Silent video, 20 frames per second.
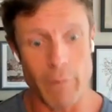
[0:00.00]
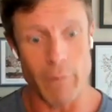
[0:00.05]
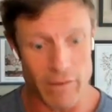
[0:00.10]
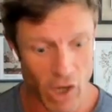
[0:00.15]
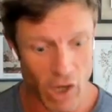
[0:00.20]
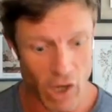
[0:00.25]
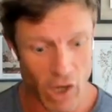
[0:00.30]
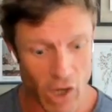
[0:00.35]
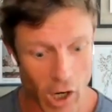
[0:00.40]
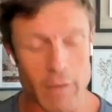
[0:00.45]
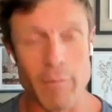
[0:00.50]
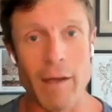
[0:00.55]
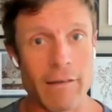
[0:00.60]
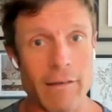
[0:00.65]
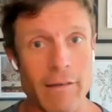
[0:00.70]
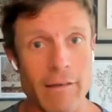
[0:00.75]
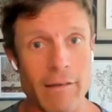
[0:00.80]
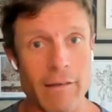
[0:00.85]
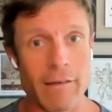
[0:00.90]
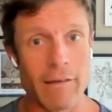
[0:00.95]
And we've been
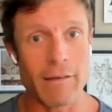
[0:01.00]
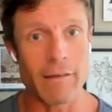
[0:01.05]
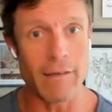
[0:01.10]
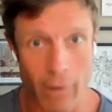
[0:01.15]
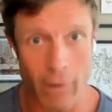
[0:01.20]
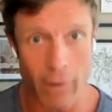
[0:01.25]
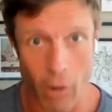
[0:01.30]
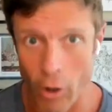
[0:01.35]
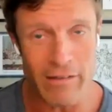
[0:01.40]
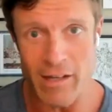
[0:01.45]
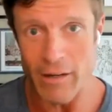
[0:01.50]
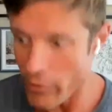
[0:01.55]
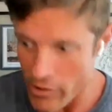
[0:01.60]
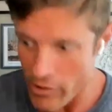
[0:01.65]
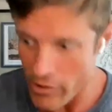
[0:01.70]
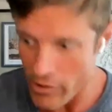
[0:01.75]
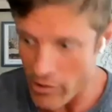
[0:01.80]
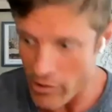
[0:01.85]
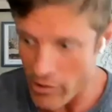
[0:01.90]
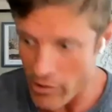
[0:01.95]
documenting all these
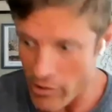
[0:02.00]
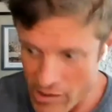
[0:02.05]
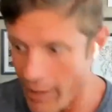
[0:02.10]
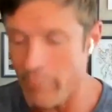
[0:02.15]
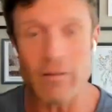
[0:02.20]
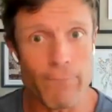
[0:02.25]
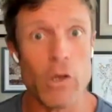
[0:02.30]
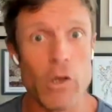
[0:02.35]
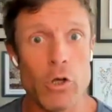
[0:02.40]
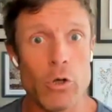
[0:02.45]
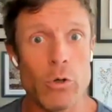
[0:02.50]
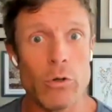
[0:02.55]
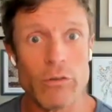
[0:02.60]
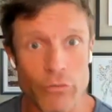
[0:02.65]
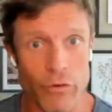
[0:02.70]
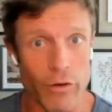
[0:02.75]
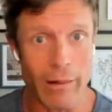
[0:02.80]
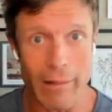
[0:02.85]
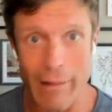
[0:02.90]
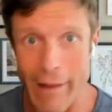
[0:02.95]
different types of
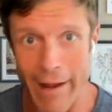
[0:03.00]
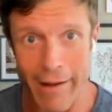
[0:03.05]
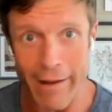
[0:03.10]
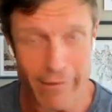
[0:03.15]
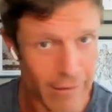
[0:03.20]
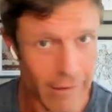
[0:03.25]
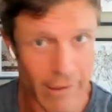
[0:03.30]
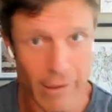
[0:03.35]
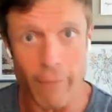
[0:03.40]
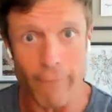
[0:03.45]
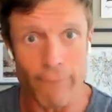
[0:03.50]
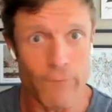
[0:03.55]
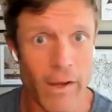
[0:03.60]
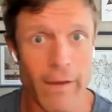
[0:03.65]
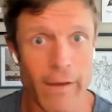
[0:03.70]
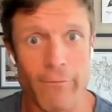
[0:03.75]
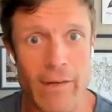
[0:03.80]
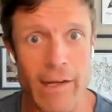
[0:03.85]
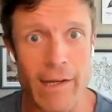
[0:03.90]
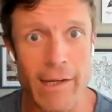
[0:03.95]
foods for the last, you
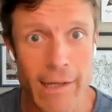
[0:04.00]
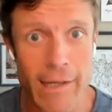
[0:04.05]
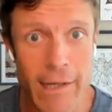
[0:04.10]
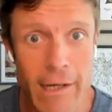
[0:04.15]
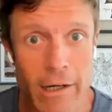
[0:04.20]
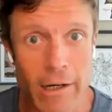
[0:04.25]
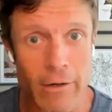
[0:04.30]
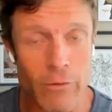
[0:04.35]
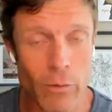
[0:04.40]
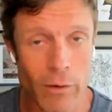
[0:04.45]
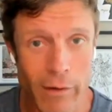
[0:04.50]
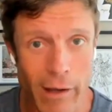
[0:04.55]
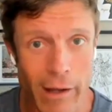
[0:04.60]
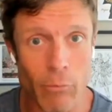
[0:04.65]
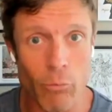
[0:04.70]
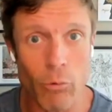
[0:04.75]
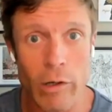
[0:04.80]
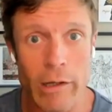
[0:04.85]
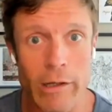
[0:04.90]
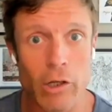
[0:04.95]
know, 50 years.
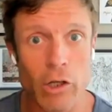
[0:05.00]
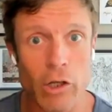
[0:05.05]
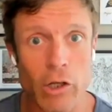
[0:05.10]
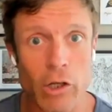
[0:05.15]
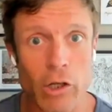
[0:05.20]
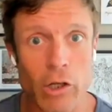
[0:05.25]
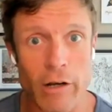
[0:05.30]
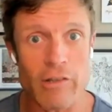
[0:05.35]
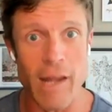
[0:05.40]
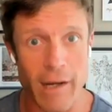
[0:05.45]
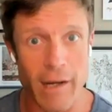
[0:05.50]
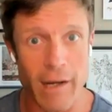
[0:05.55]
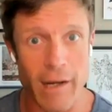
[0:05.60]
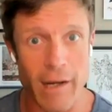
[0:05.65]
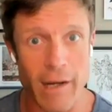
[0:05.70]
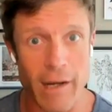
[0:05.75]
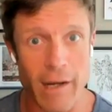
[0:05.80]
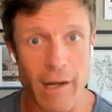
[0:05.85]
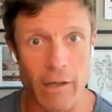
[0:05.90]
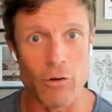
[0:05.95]
We got a really good
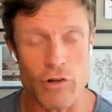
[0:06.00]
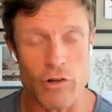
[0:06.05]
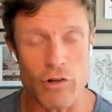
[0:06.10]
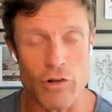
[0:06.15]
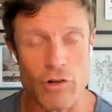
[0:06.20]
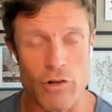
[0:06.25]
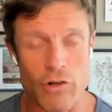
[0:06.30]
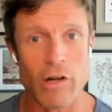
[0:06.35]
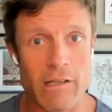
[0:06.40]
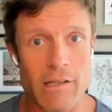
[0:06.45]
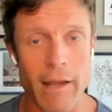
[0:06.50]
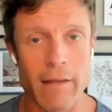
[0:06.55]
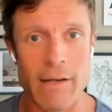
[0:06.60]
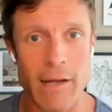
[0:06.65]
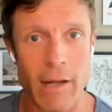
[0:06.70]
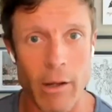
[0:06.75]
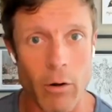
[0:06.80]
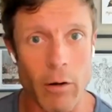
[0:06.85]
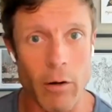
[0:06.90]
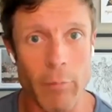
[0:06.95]
understanding of nutritionary
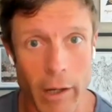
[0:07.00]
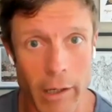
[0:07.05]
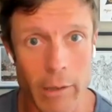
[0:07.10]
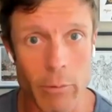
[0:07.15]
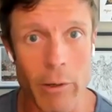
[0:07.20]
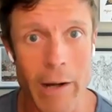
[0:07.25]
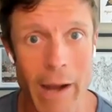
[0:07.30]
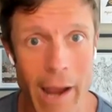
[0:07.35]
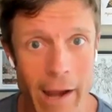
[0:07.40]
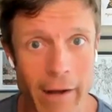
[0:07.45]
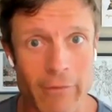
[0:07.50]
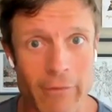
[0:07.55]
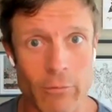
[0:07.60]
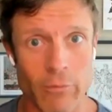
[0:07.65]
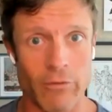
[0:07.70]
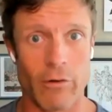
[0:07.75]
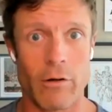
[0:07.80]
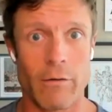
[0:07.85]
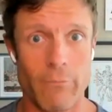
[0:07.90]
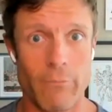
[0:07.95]
science and how our body
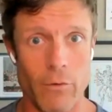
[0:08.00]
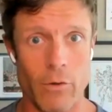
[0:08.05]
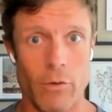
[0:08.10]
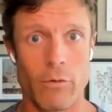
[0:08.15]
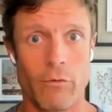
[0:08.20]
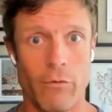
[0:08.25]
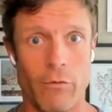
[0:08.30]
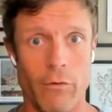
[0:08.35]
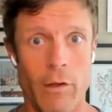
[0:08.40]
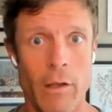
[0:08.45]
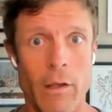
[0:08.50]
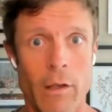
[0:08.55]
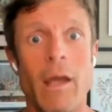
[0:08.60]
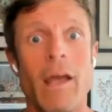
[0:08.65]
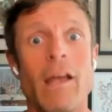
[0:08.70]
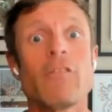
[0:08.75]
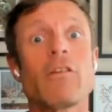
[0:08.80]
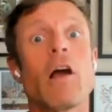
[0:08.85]
reacts with certain foods,